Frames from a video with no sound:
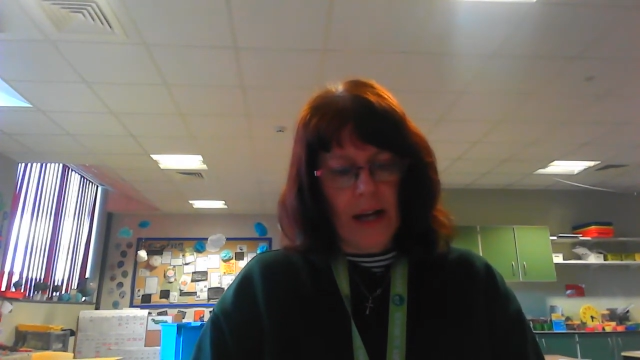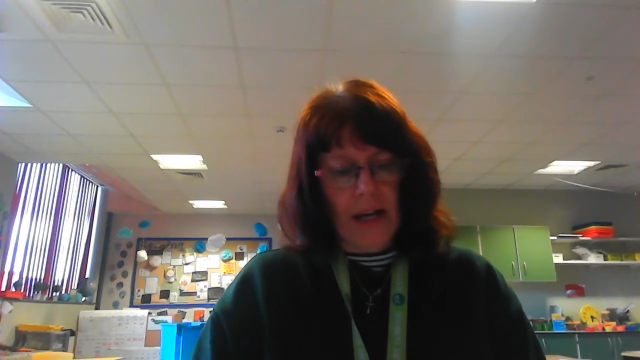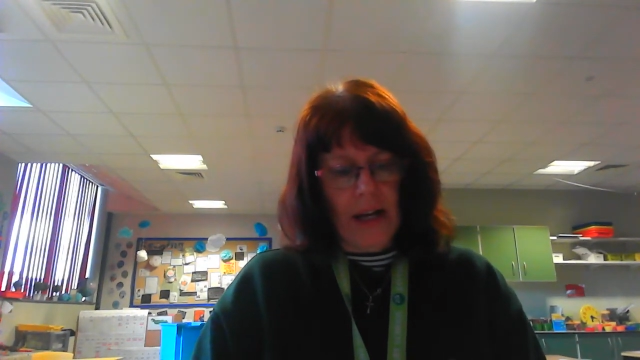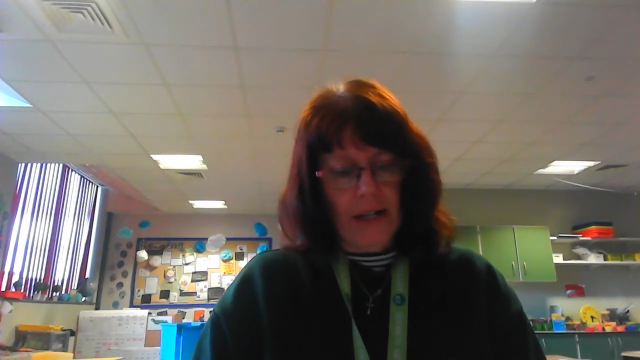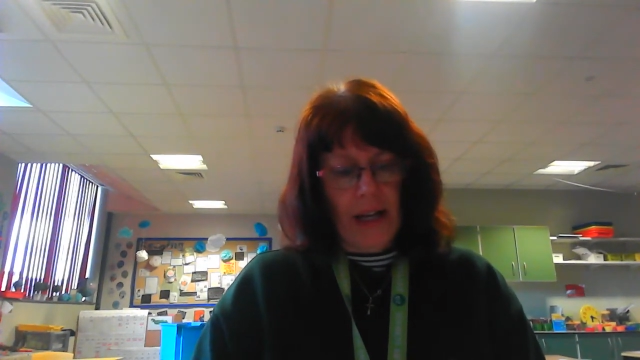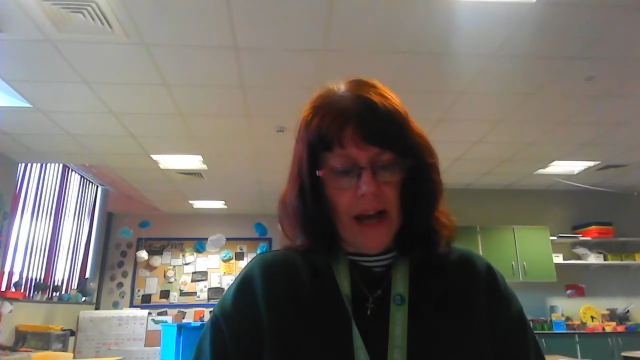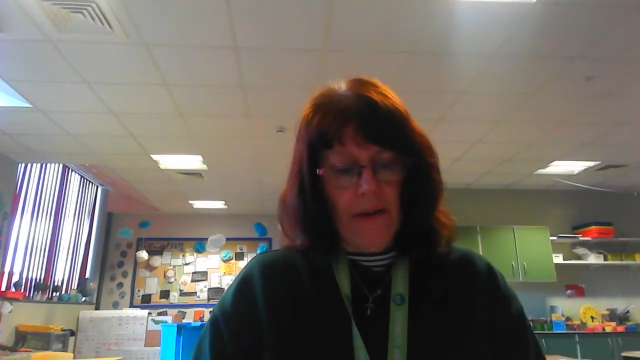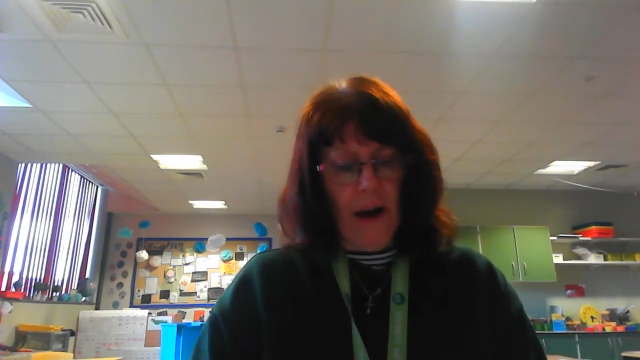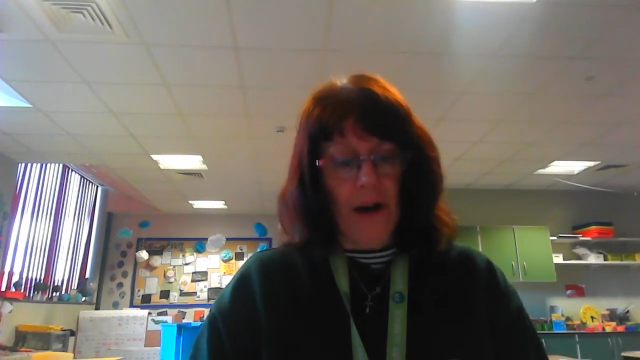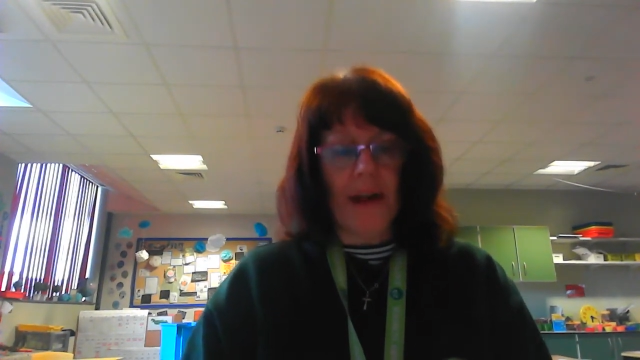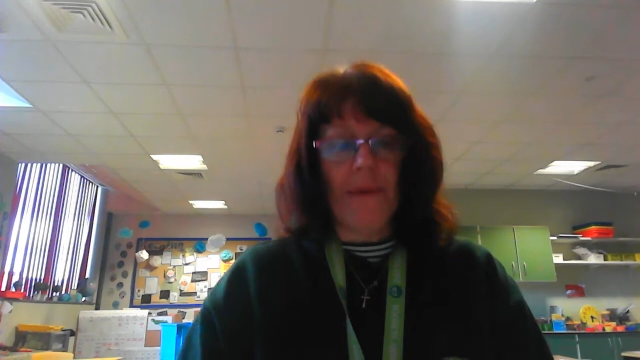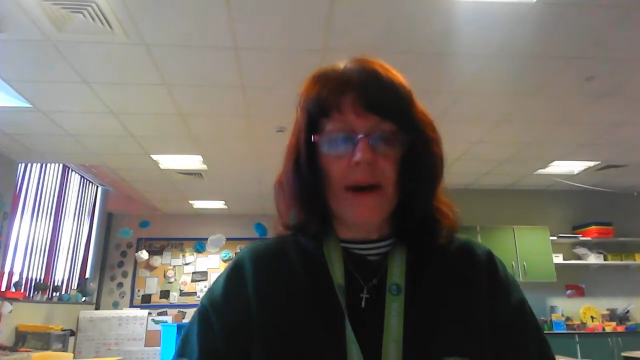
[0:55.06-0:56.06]
So
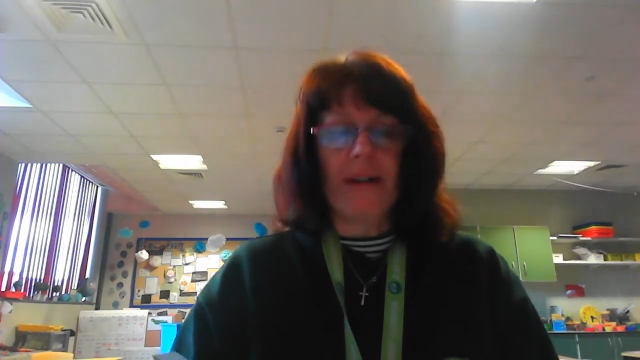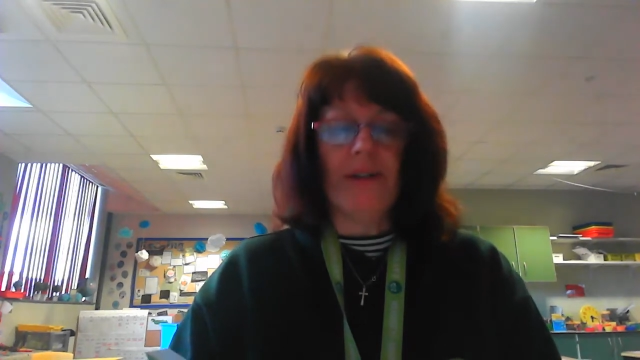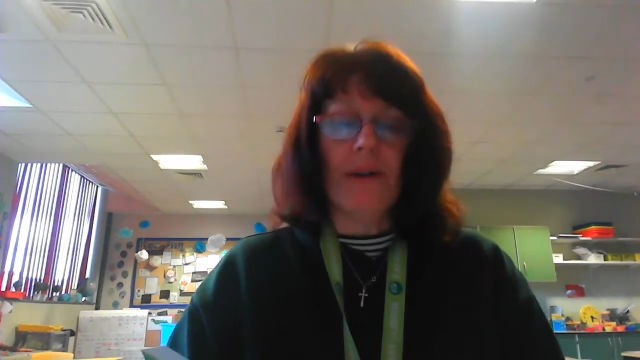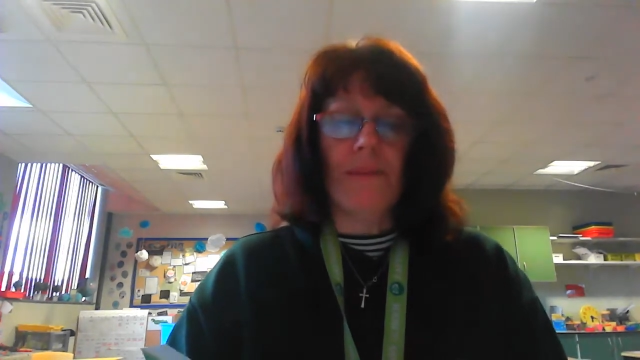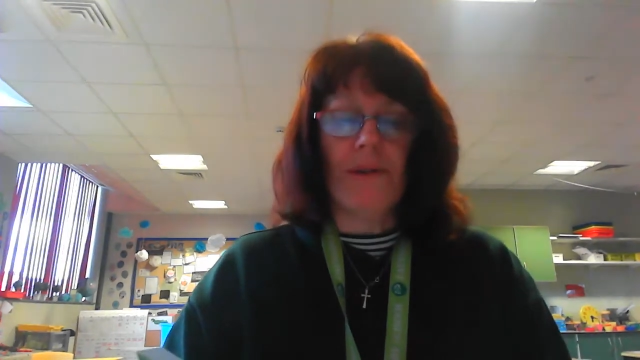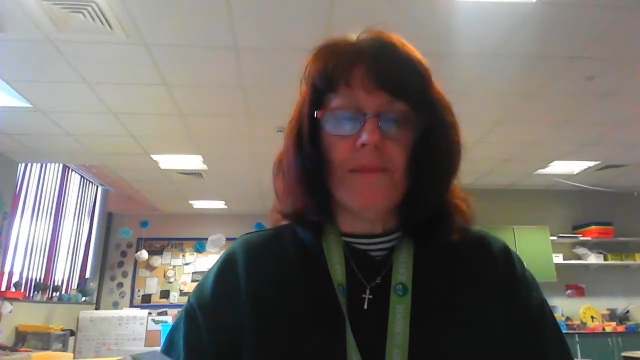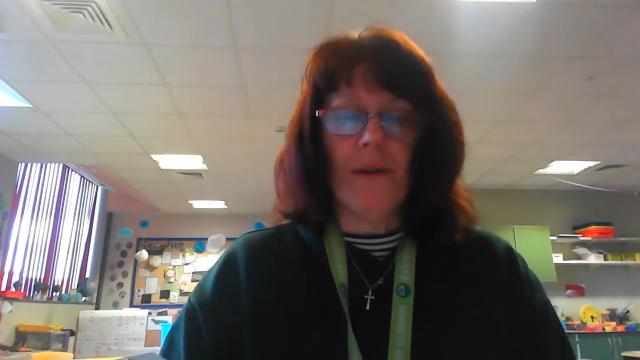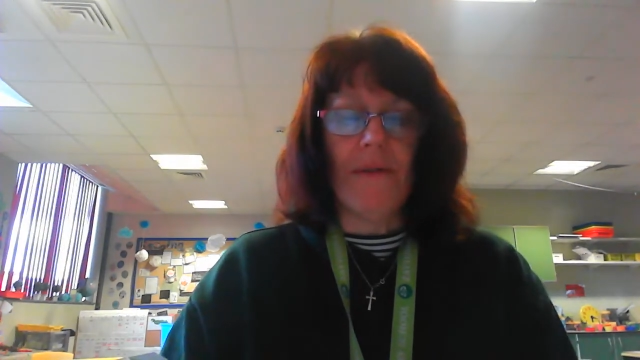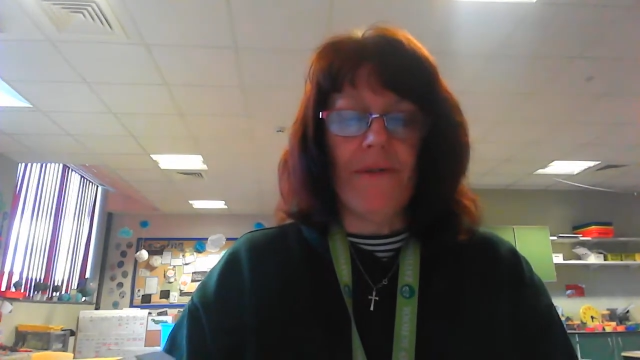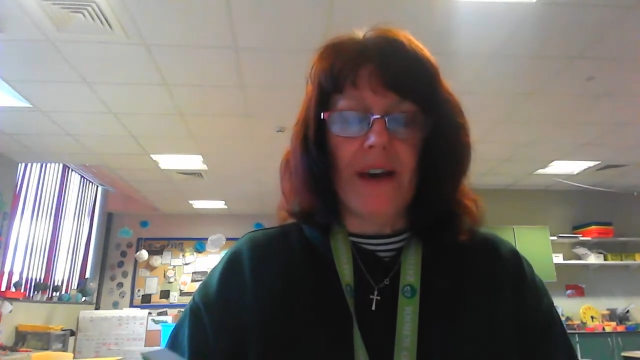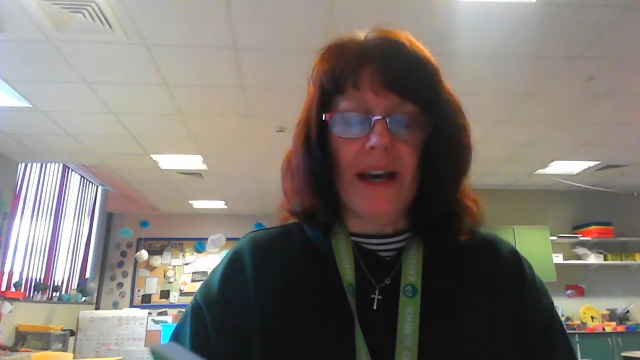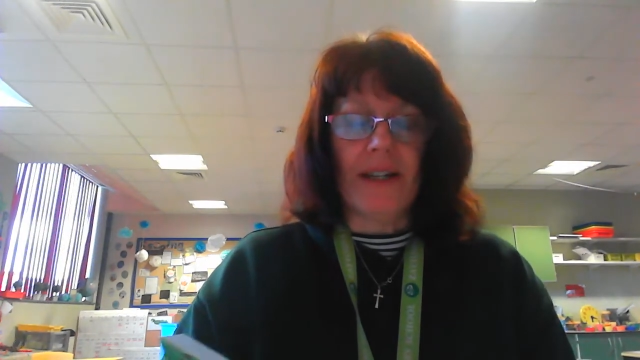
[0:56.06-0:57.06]
on they went up to
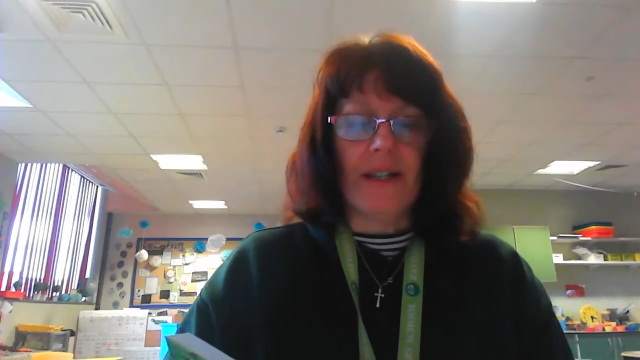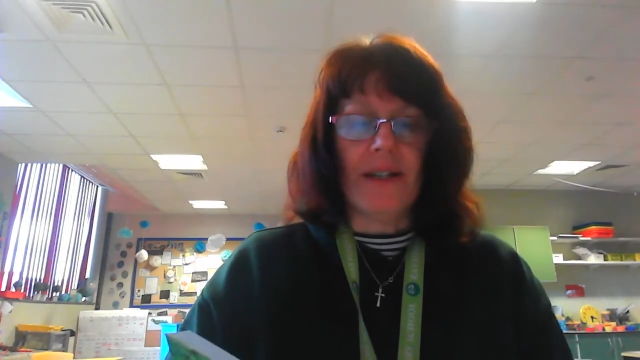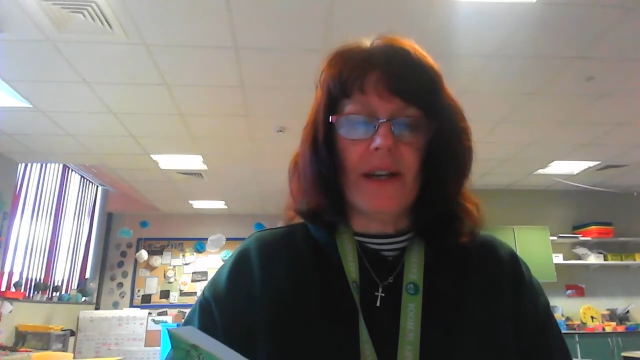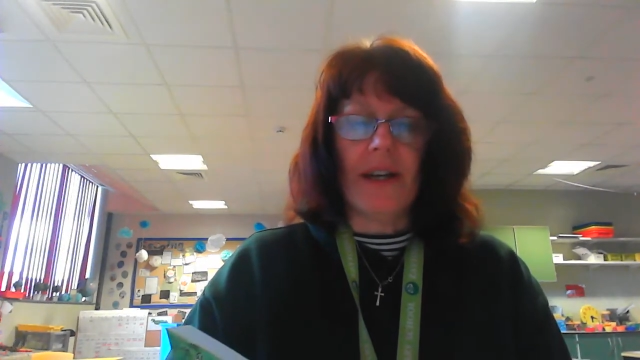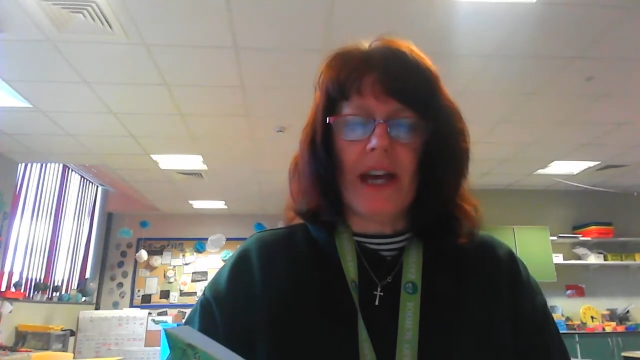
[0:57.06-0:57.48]
Moonface's,